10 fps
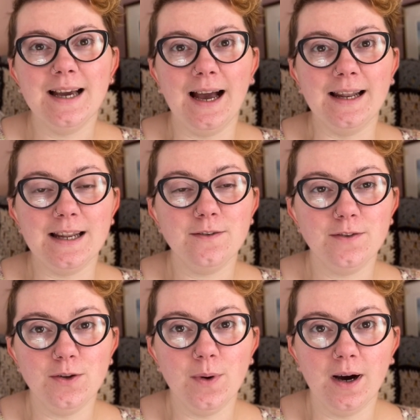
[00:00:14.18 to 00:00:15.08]
And if
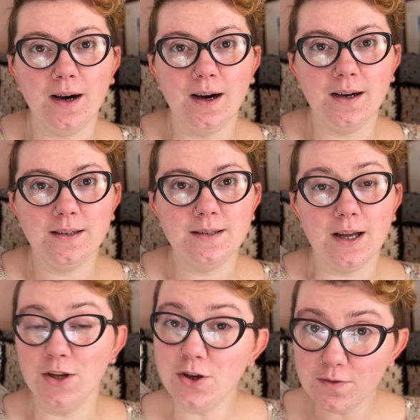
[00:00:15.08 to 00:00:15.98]
you are
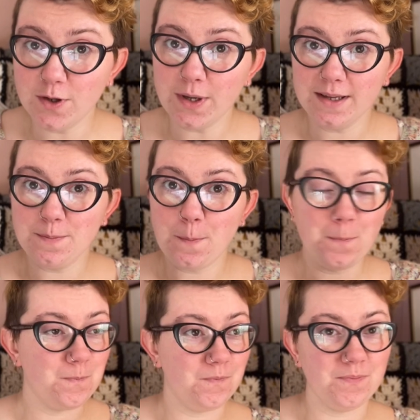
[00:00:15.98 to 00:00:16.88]
a new viewer,
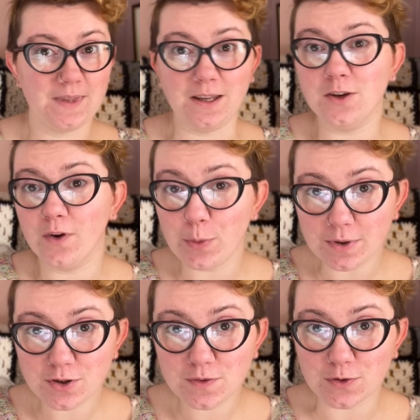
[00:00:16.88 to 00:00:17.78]
thank you very
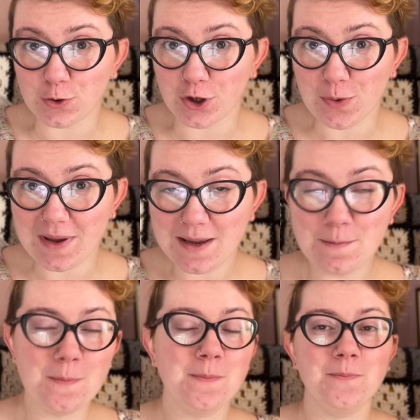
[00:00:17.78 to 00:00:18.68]
much for joining me.
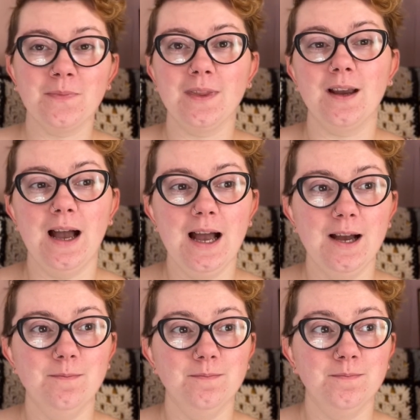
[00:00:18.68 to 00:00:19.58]

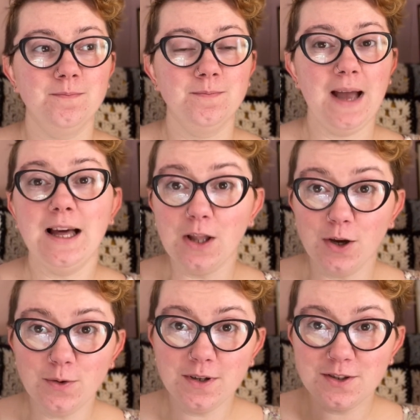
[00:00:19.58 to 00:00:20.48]

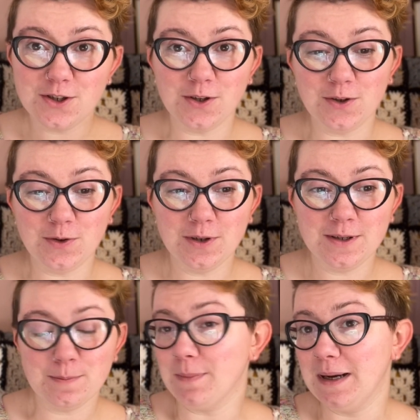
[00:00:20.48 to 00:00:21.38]
Hello to
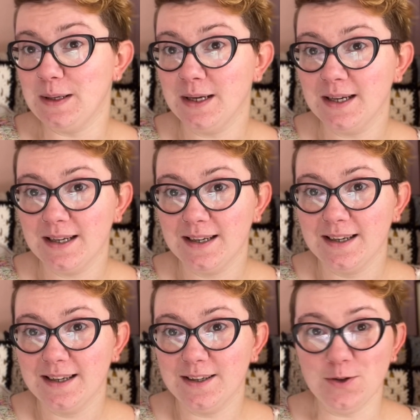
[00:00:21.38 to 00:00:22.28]
my
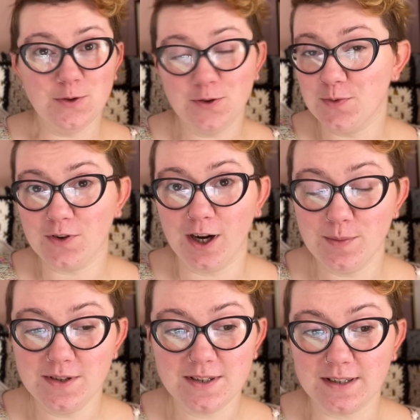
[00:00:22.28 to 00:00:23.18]
new
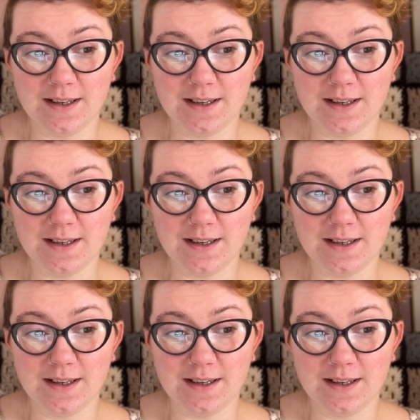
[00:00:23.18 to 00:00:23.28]
subscribers.